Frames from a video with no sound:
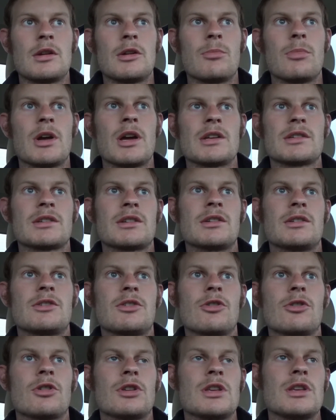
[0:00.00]
Nebraska
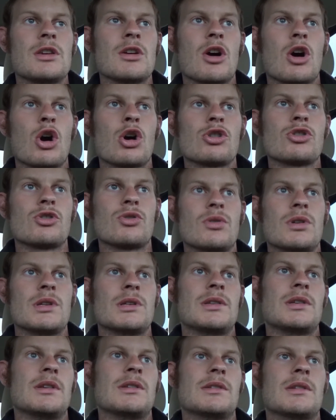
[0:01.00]
turkey archery
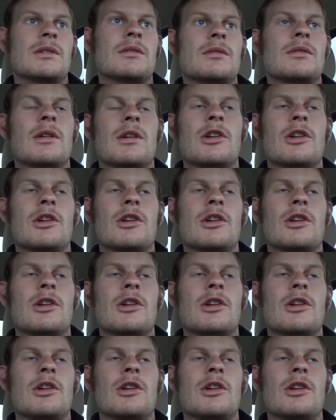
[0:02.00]
season.